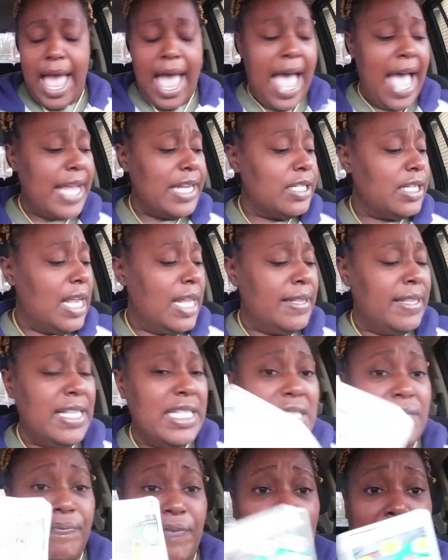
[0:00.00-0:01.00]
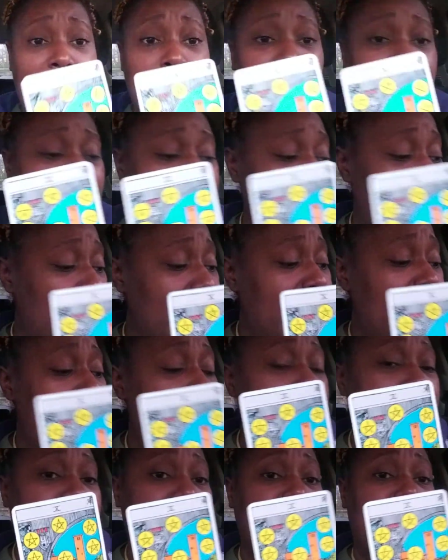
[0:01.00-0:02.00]
I, this family
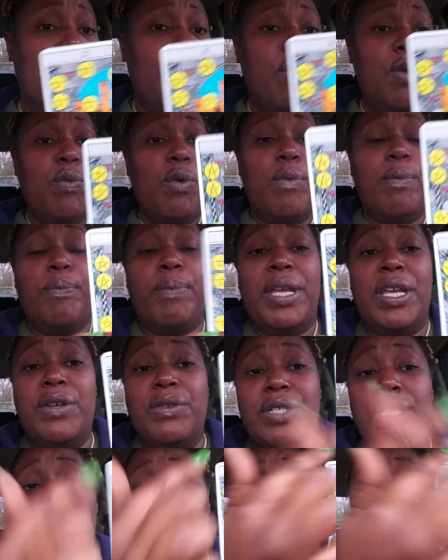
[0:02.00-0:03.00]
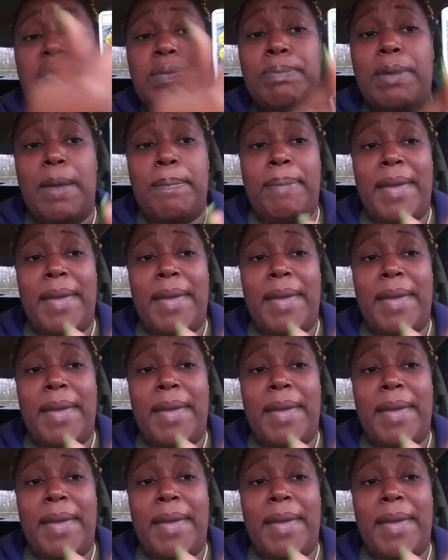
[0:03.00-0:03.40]
dynamic that we were building was